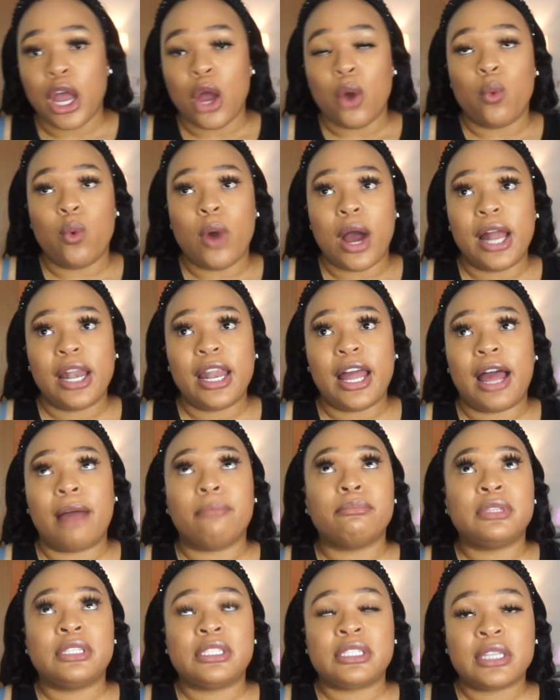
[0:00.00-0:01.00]
while
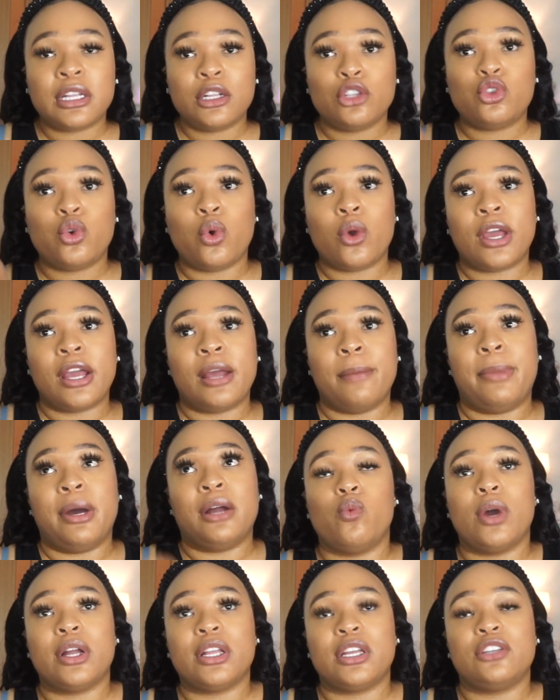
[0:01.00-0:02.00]
I'm still talking
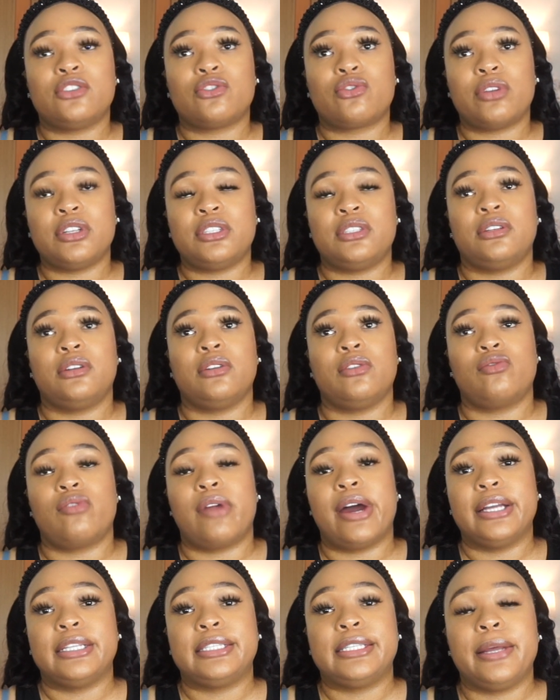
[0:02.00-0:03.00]
about what is critical
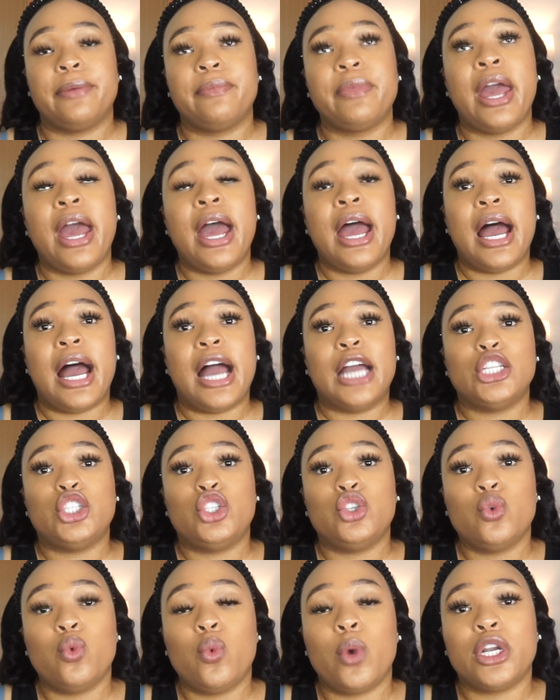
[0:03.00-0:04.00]
writing, I
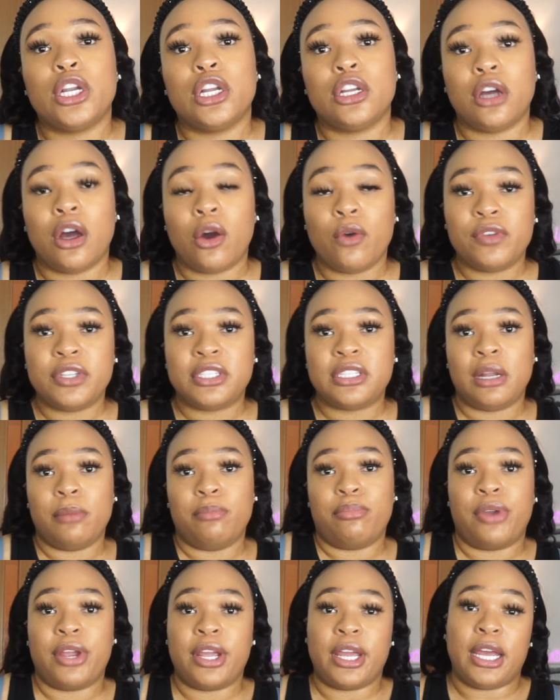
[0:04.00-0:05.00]
do want to obviously
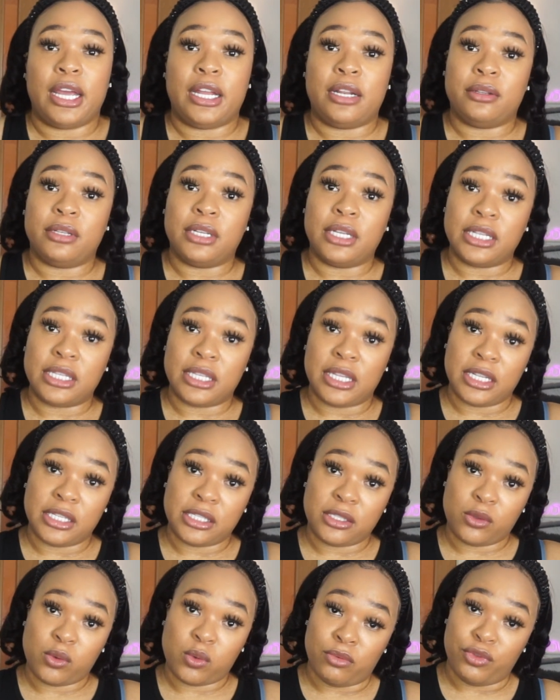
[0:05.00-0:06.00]
bring in
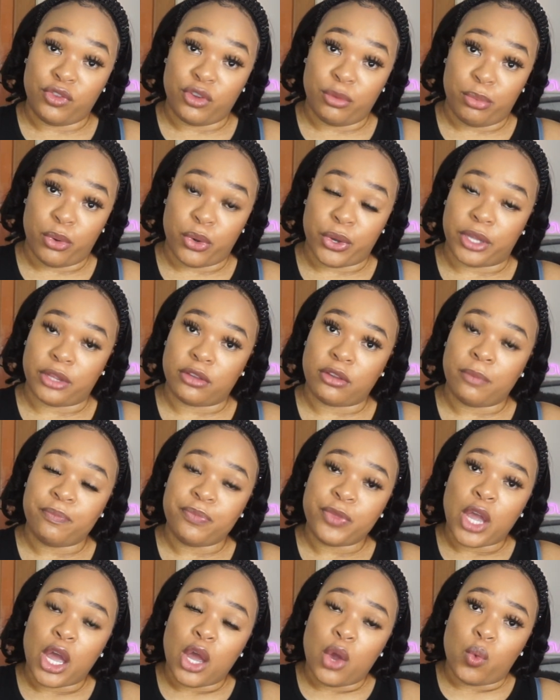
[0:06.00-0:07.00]
this viewpoint.
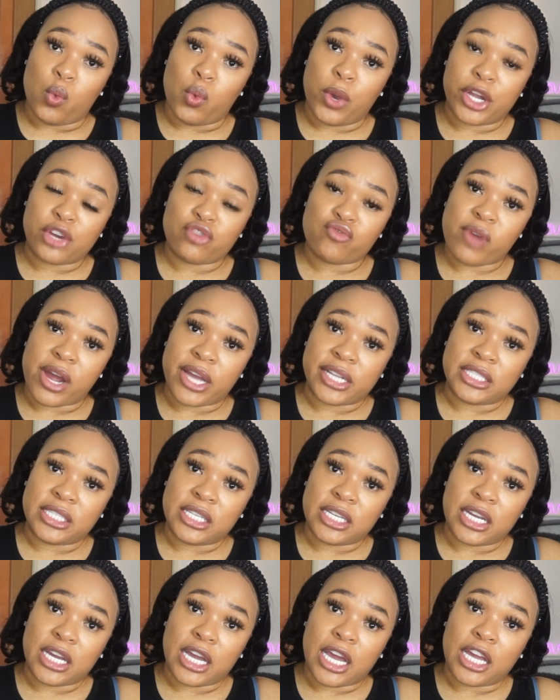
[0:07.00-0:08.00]
When
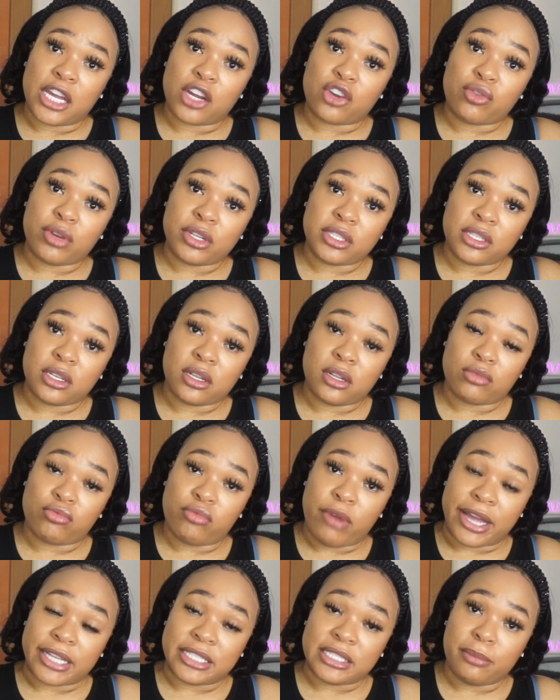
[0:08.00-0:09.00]
writing a critical
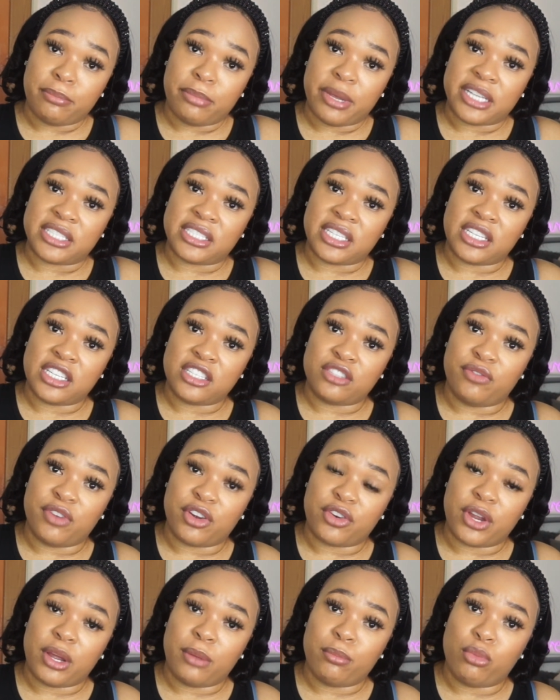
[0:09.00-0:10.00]
writing piece, it is
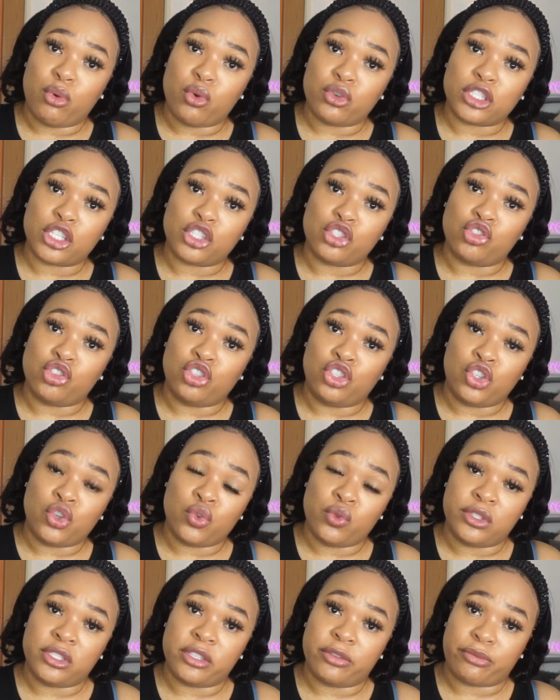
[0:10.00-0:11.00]
very important to
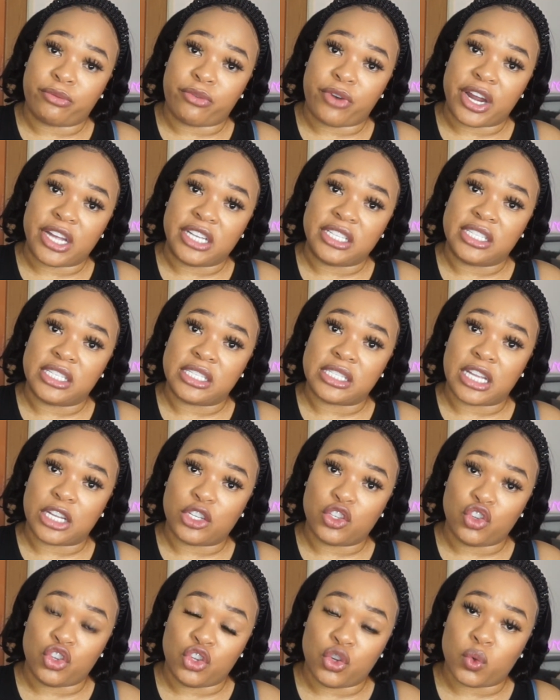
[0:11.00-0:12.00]
choose the phrases
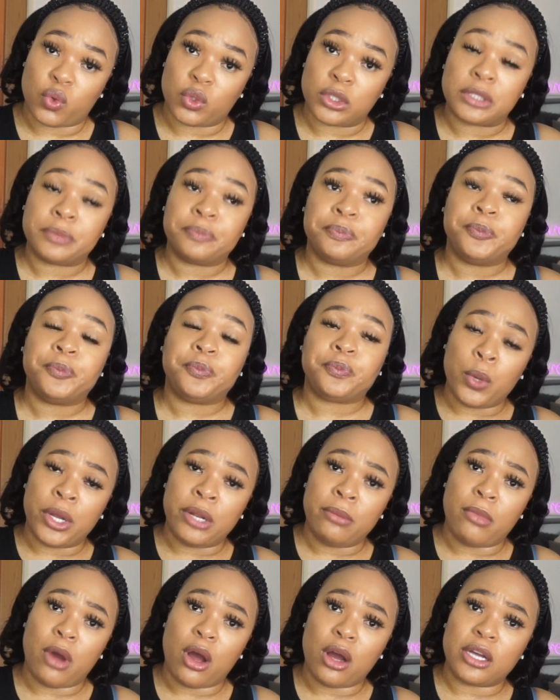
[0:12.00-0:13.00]
that you use.
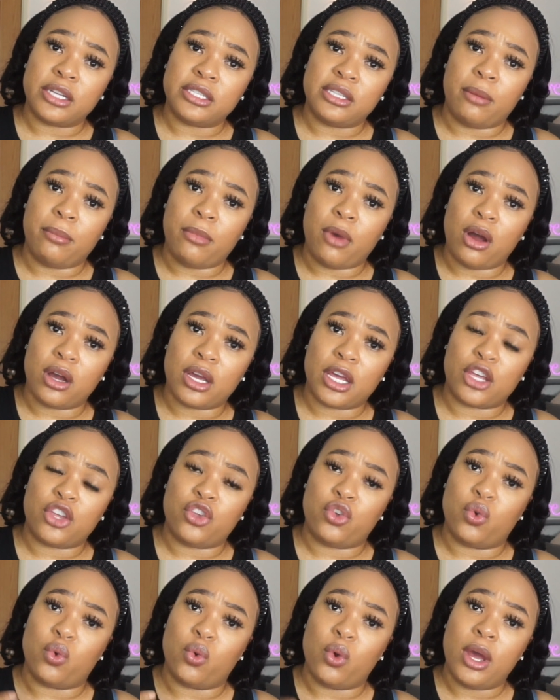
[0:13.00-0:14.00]
When markers are marking
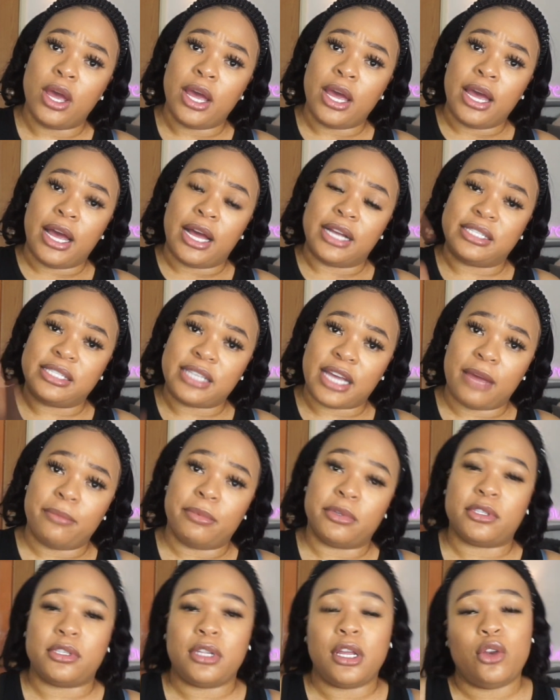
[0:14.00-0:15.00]
your
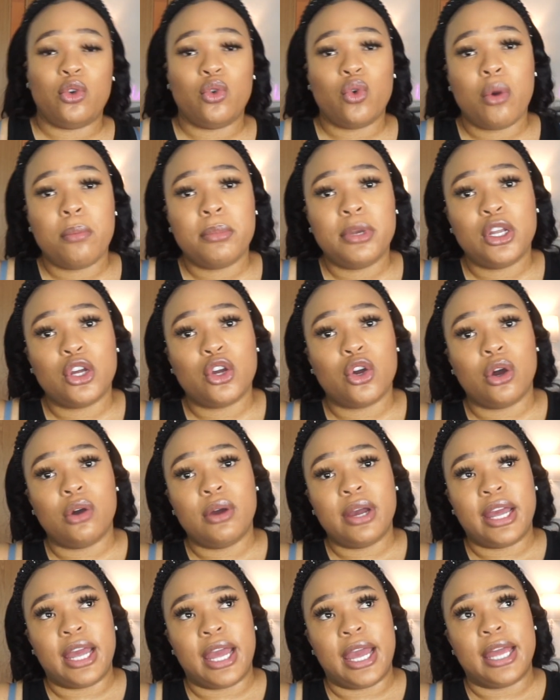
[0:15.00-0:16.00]
assignments, they normally go
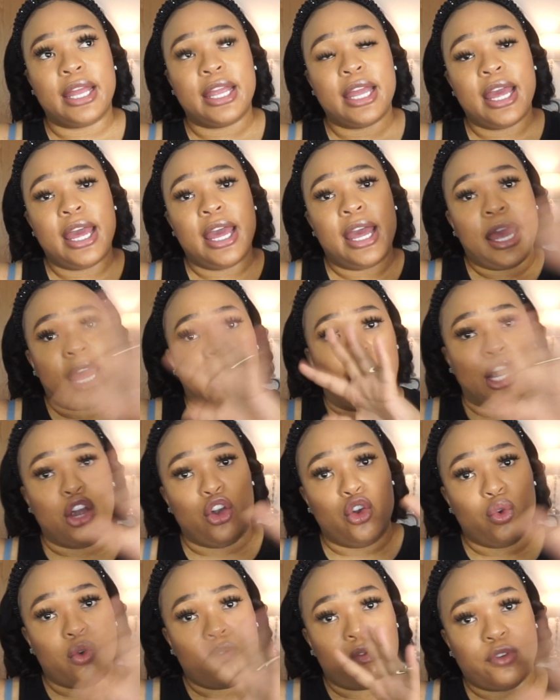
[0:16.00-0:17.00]
ahead and
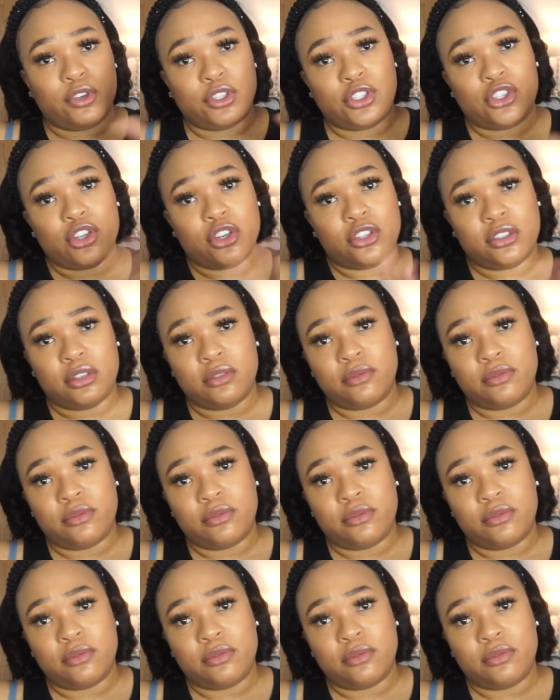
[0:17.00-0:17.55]
look for certain